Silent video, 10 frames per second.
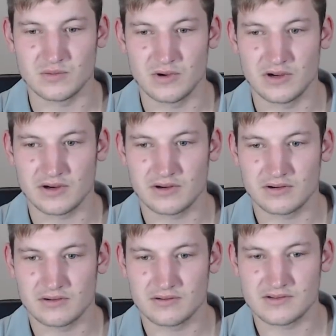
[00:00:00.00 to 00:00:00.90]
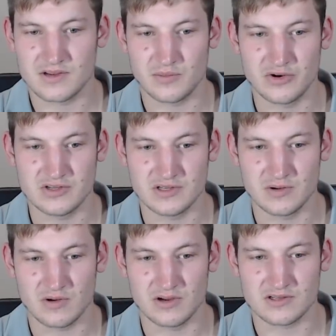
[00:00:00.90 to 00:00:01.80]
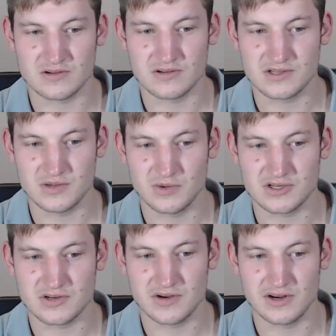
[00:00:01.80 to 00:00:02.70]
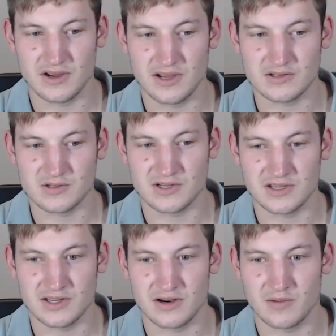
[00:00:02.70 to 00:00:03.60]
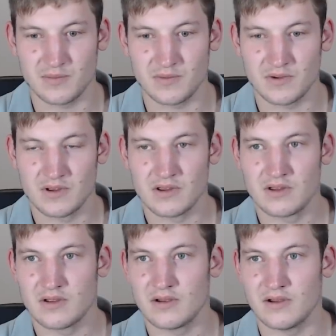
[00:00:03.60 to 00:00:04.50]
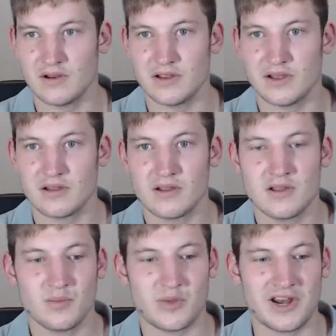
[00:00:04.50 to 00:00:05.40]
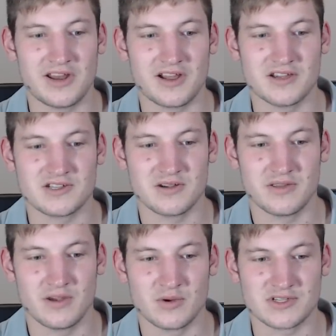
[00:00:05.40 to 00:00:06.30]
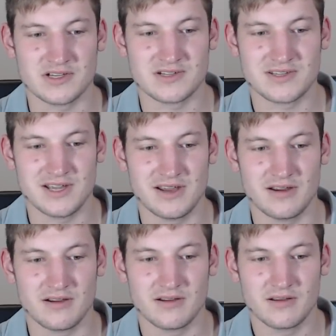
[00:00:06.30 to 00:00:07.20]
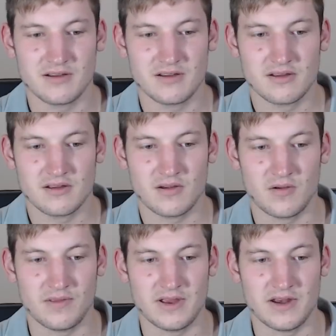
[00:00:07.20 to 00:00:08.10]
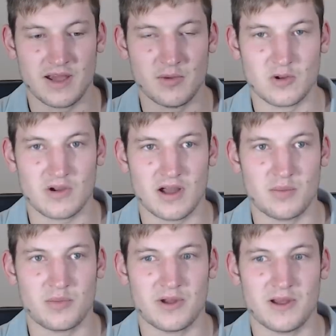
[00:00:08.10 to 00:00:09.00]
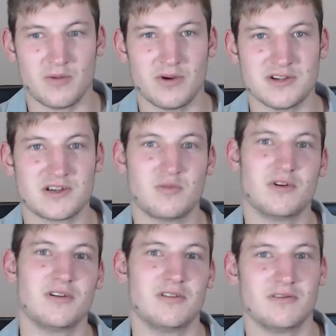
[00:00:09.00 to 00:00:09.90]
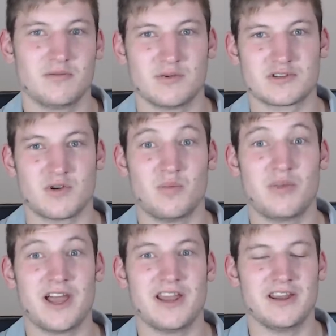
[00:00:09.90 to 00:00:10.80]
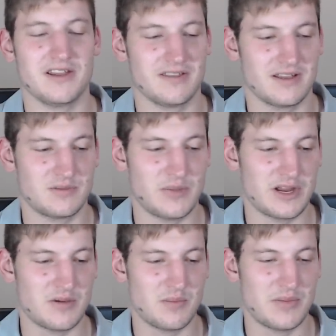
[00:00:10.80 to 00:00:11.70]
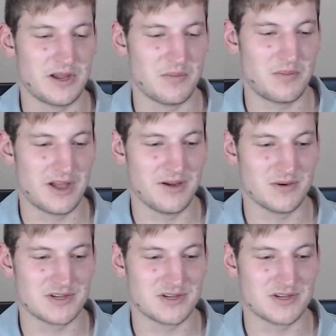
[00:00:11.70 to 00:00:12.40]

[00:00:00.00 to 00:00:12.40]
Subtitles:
work. Some reason you guys can't see my screen. I had to set that up earlier. But in any case, so there was this thing of the enamel cup where someone was complaining that Pick and Pay was